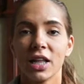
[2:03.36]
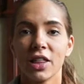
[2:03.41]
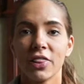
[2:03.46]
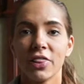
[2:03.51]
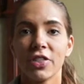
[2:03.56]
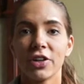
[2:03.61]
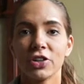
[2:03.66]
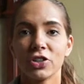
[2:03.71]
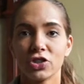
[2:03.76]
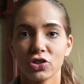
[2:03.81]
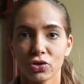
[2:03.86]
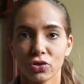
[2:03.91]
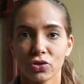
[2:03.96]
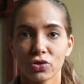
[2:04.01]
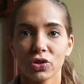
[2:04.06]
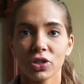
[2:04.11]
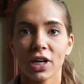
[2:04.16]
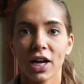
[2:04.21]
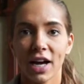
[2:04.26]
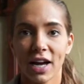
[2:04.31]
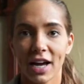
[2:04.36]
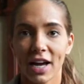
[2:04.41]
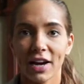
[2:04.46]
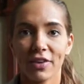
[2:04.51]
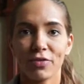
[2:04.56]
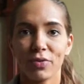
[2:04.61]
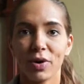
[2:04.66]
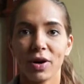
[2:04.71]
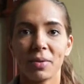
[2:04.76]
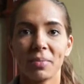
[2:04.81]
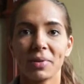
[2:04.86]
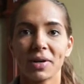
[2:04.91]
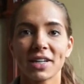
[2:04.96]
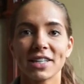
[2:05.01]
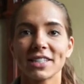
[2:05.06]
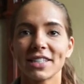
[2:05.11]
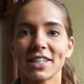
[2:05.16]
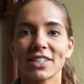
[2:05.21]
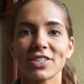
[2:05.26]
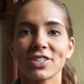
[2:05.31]
then truly I have won,
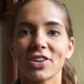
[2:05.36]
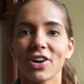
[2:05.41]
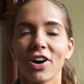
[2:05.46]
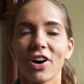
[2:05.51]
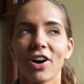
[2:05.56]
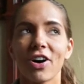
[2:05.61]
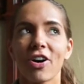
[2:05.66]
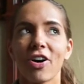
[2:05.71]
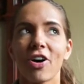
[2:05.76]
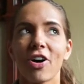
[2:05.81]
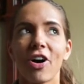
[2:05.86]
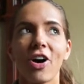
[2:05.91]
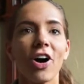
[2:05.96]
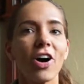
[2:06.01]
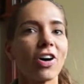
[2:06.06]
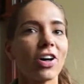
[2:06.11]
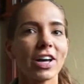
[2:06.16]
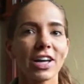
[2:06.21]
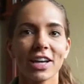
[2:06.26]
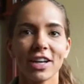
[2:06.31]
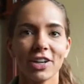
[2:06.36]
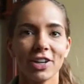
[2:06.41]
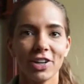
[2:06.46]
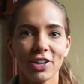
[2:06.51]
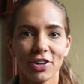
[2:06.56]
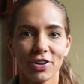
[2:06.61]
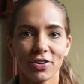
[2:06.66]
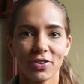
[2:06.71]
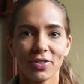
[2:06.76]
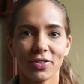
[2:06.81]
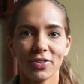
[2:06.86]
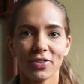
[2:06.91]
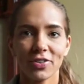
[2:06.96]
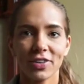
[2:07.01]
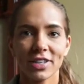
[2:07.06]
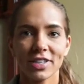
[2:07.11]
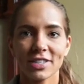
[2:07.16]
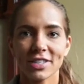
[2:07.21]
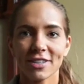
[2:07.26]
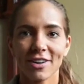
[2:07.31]
because that's all I can do.
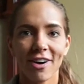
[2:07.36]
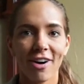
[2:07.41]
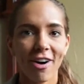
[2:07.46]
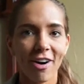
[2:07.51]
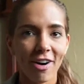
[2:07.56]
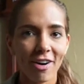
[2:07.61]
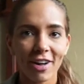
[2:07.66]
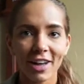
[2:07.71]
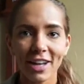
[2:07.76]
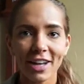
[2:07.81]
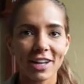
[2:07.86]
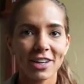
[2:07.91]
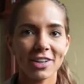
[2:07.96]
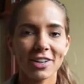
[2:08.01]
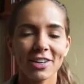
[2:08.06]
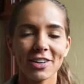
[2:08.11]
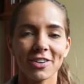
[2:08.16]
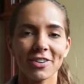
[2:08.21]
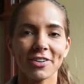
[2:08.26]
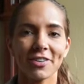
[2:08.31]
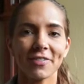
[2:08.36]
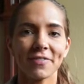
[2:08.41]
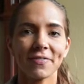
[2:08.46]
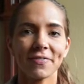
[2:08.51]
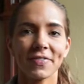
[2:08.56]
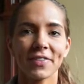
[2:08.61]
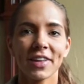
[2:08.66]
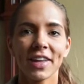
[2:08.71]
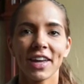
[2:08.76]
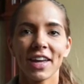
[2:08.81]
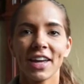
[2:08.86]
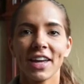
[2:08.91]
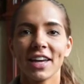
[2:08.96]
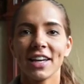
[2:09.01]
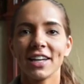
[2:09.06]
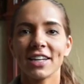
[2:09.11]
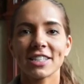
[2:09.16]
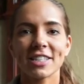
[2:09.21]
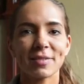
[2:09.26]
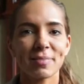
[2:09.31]
It's all I can do. It
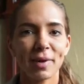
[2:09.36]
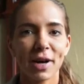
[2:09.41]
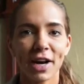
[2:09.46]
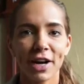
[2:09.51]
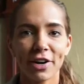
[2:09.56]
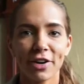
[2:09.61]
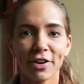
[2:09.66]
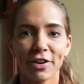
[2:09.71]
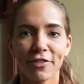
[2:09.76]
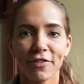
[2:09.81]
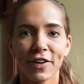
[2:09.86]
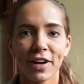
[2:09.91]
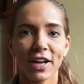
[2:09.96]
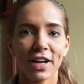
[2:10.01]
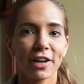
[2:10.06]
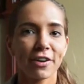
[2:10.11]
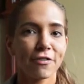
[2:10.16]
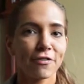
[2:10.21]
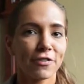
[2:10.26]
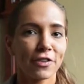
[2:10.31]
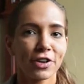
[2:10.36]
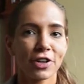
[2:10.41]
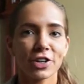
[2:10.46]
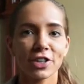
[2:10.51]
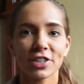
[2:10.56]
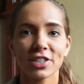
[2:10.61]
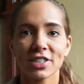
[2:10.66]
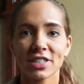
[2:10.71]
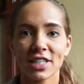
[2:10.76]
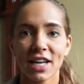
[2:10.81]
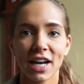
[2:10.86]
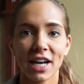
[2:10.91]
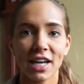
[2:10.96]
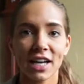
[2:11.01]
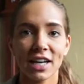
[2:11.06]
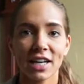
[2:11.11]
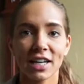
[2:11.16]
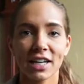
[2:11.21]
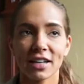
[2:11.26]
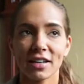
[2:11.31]
doesn't matter if I get first,
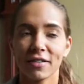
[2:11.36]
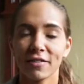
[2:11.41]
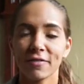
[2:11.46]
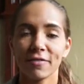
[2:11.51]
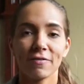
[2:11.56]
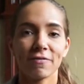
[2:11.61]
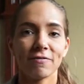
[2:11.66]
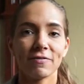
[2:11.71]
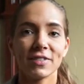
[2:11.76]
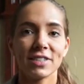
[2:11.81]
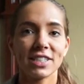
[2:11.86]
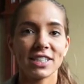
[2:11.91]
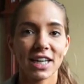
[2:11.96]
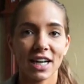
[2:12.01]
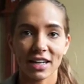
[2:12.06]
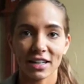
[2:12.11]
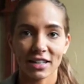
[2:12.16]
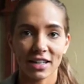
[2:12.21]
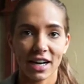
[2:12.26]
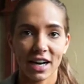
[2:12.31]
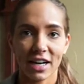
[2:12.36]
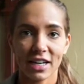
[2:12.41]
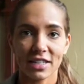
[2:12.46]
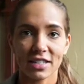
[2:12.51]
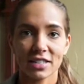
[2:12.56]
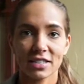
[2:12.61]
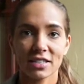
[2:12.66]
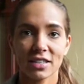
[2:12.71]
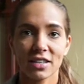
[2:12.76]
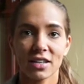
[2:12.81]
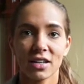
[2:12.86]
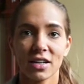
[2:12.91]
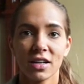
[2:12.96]
second, dead last,